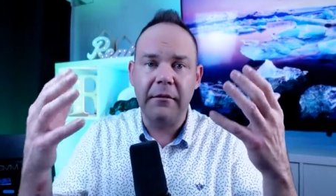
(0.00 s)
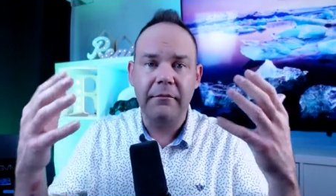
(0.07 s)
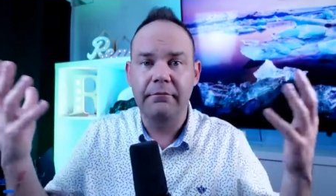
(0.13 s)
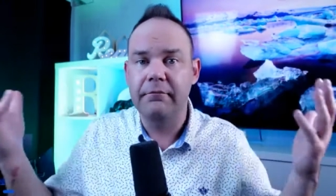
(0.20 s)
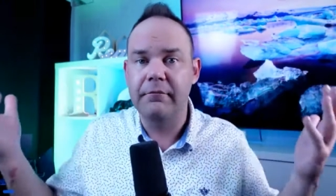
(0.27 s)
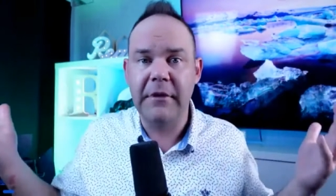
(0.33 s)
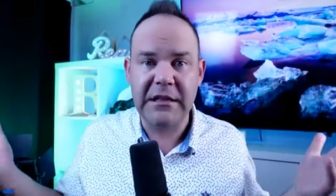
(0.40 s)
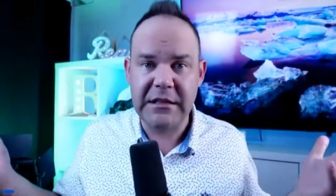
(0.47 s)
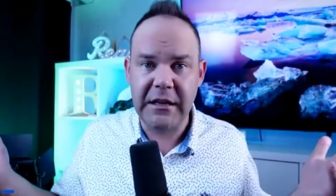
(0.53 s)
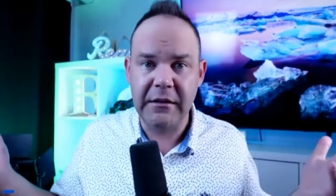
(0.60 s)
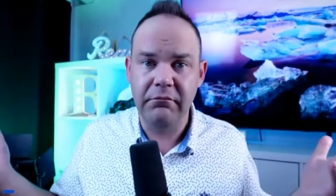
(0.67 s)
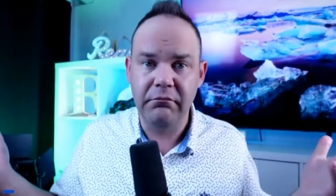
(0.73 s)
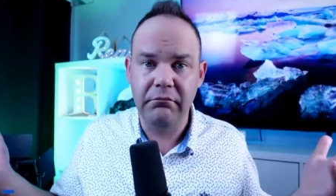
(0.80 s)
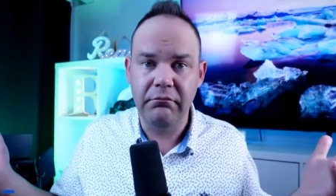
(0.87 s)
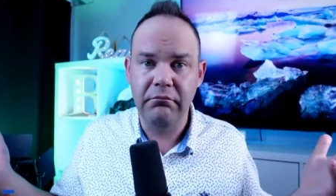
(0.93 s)
That's it.
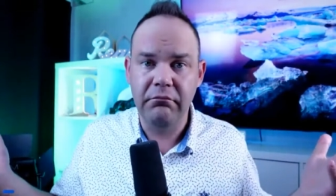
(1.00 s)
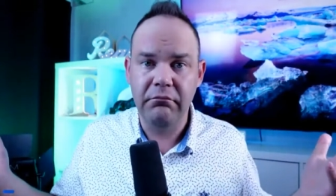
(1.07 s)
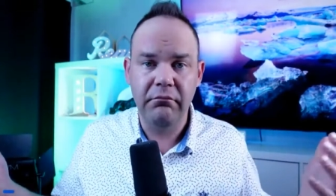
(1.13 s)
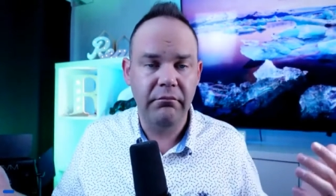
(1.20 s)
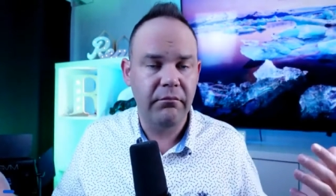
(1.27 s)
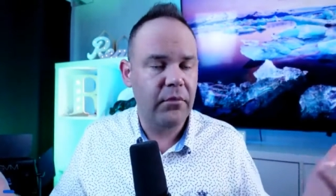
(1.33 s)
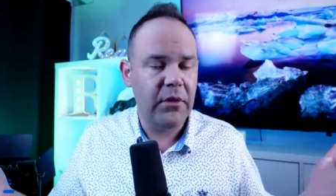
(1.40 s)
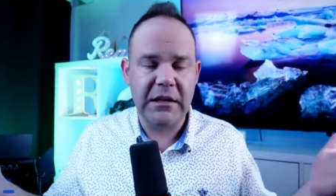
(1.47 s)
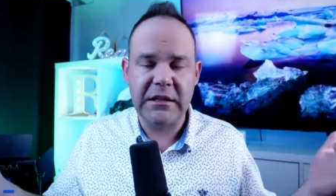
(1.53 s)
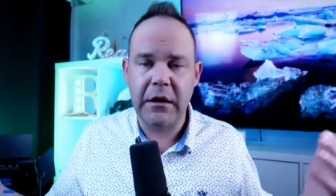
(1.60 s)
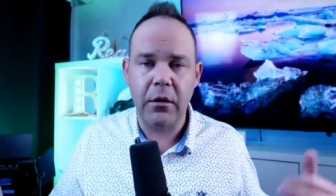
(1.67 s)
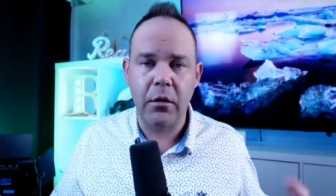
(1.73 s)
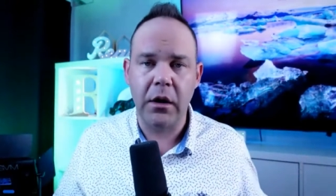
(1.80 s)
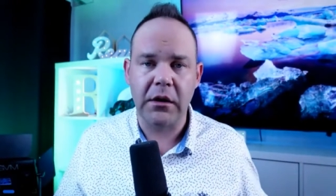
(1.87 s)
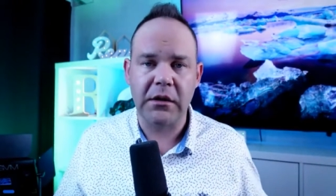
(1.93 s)
That's how it
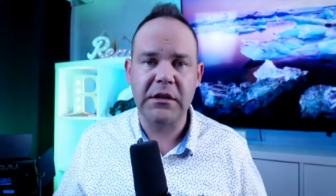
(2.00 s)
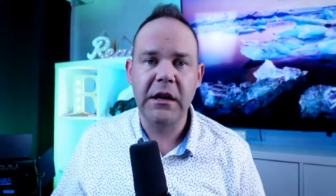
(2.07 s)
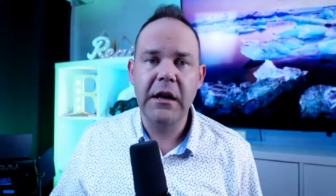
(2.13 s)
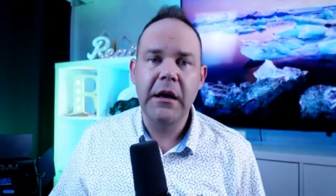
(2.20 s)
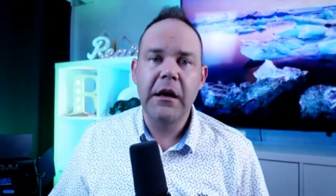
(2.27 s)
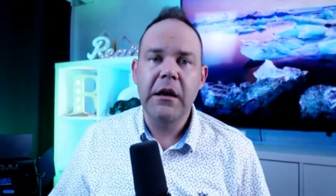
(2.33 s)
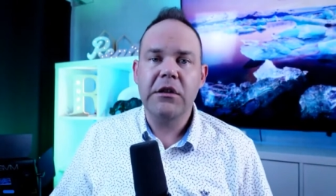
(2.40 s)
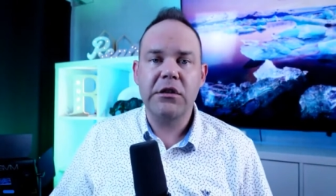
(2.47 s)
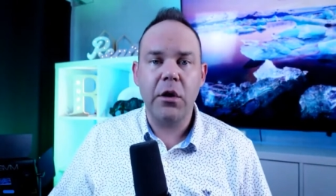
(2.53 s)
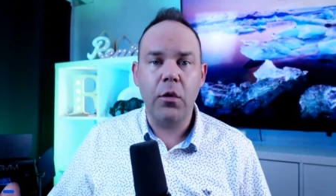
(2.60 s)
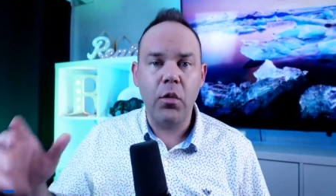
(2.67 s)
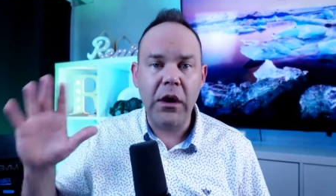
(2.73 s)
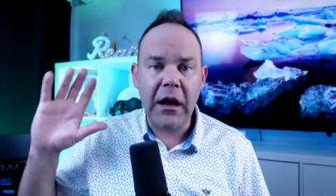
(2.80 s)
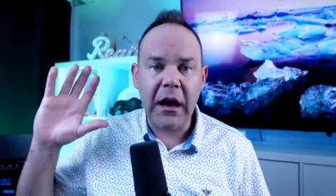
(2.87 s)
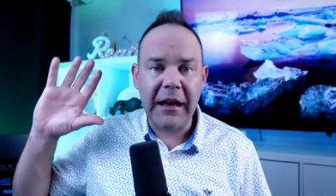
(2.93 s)
works. So we
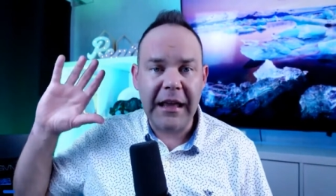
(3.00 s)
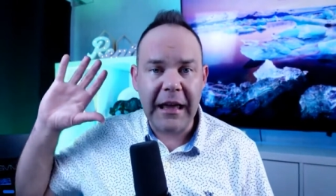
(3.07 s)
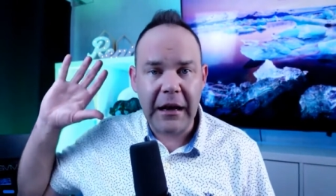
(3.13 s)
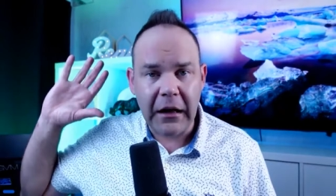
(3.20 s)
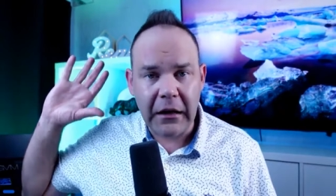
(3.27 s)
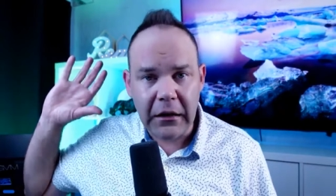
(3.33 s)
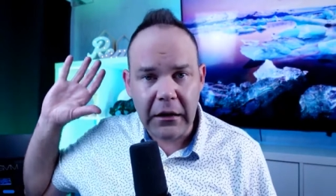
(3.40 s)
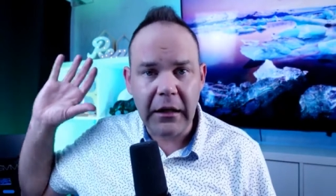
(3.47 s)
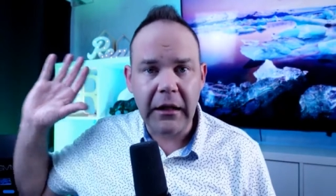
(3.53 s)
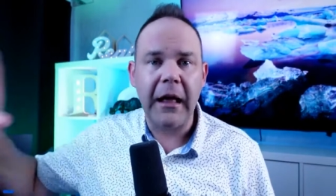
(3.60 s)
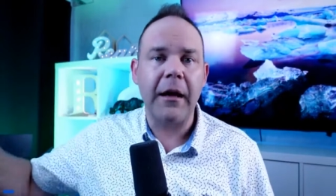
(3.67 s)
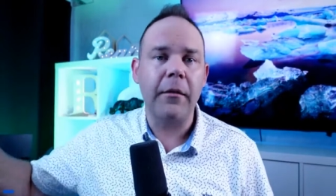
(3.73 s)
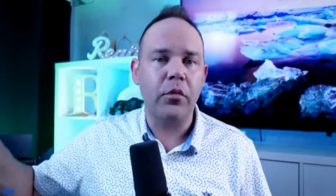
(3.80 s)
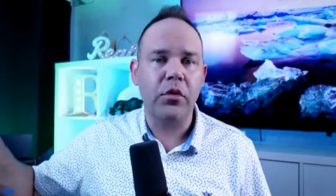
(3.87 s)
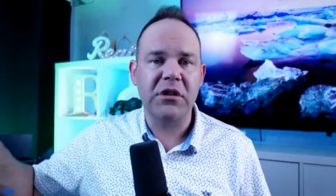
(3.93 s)
got to get a lot
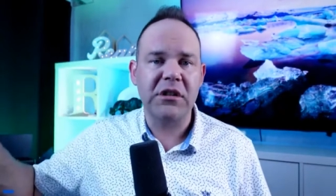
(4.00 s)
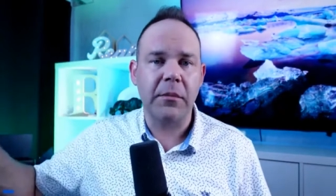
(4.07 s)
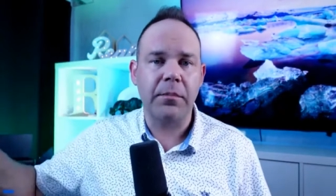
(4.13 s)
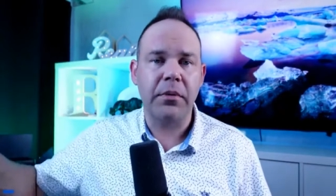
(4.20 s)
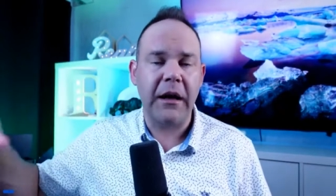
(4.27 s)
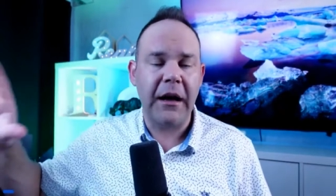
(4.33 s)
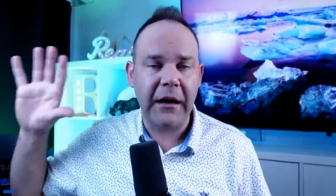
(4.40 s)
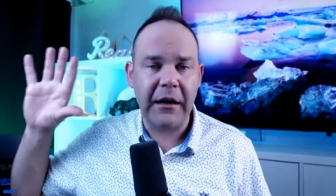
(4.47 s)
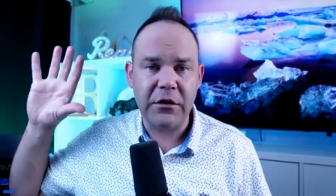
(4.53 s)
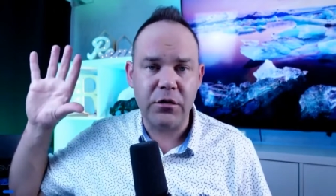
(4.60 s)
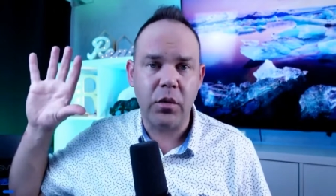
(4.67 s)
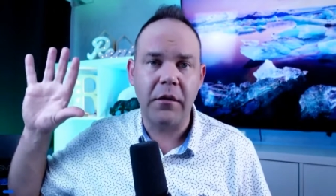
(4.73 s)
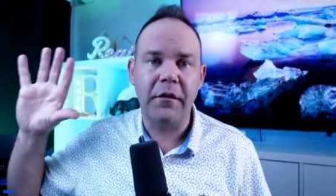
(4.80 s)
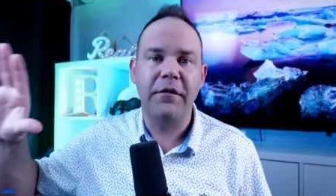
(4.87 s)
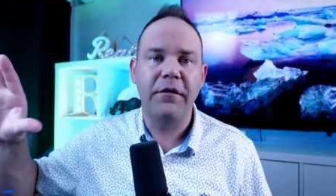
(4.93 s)
more supply because we're
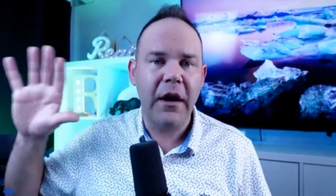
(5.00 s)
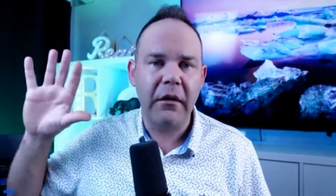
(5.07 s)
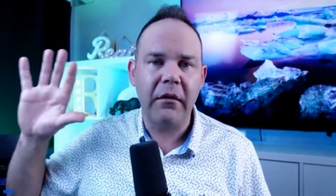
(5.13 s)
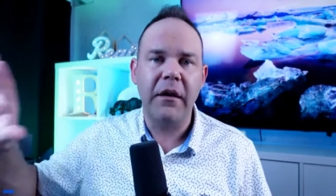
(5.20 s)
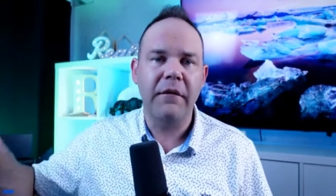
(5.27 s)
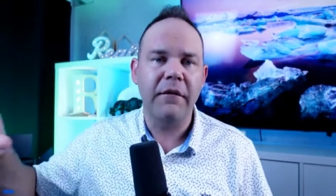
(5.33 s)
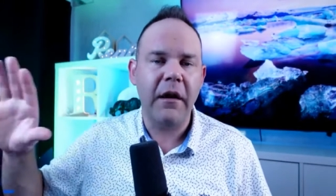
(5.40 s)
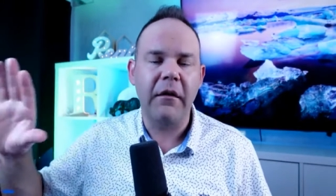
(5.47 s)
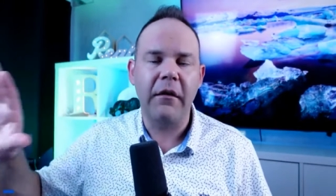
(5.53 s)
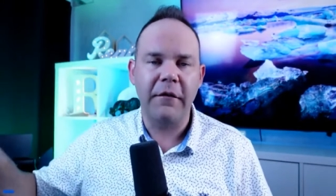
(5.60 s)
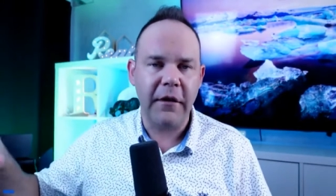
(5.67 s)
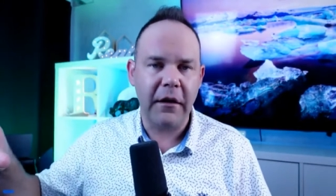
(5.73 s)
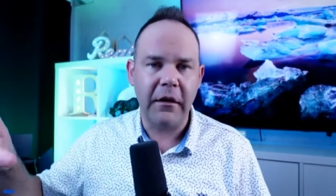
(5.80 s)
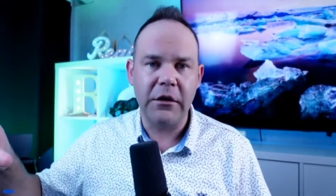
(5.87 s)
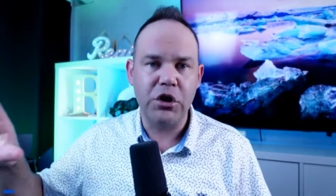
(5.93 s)
very, very,
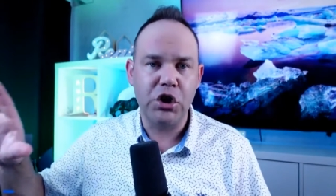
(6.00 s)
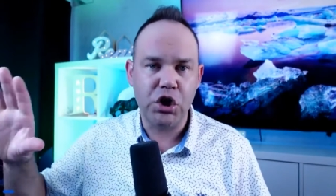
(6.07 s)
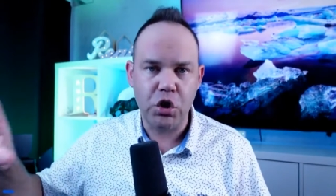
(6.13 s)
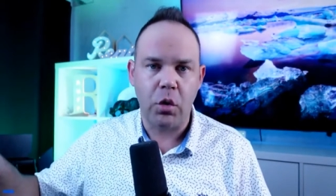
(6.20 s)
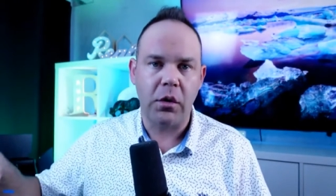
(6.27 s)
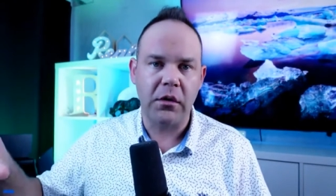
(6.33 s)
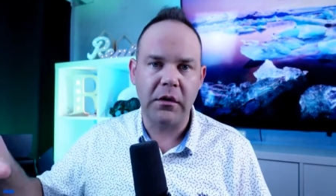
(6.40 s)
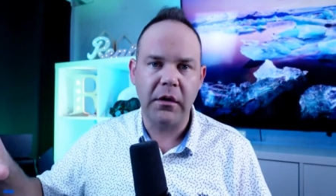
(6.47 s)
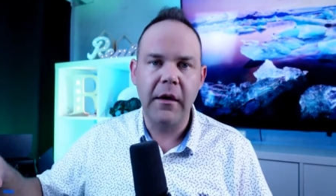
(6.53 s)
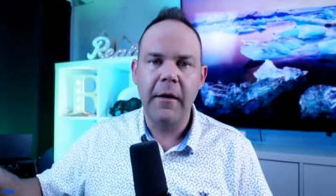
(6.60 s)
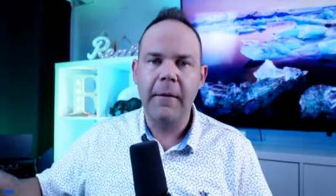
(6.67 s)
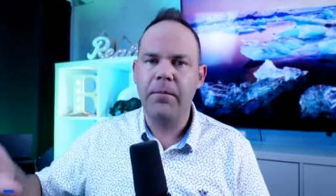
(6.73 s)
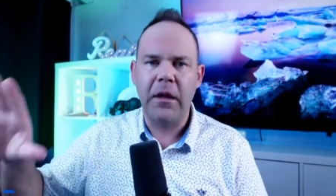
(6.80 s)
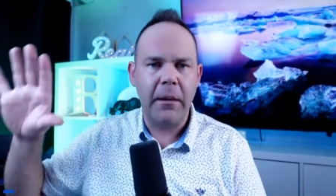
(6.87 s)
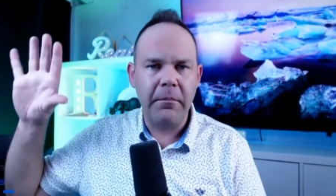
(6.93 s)
very short.
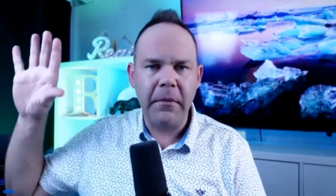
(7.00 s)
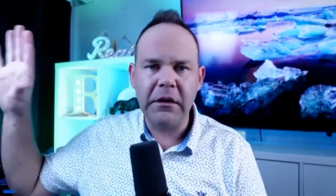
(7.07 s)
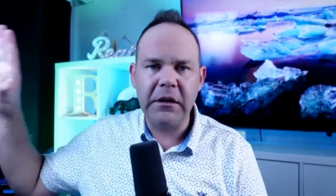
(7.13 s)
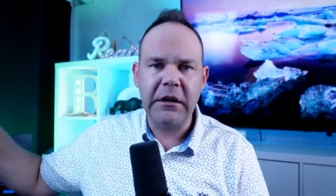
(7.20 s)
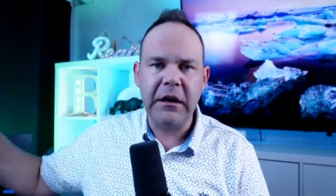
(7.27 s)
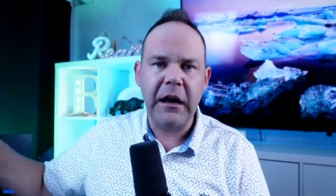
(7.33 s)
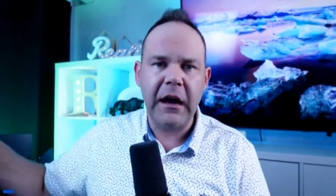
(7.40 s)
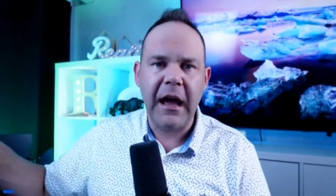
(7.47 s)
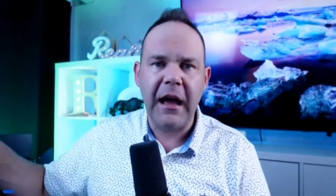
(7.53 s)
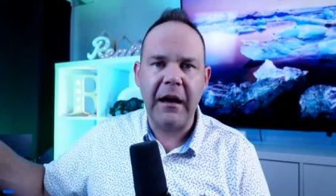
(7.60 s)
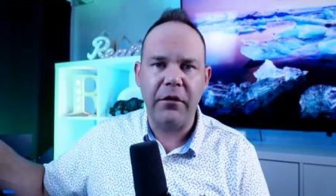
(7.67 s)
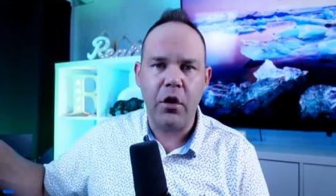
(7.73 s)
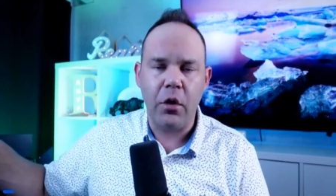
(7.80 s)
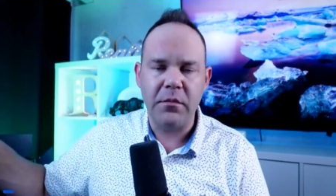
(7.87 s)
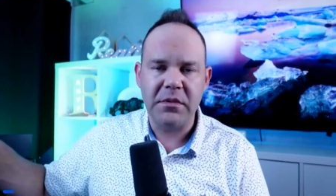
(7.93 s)
A million and a half
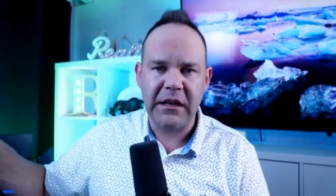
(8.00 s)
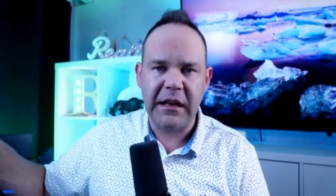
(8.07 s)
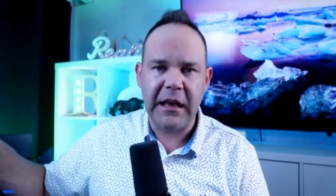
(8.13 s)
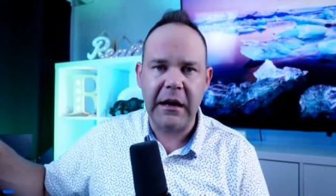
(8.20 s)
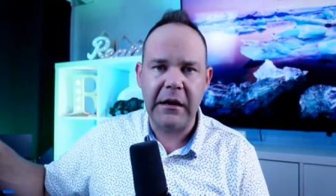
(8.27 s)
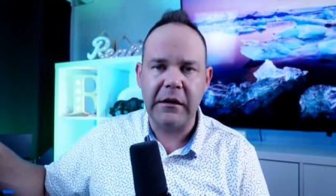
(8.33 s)
homes in Canada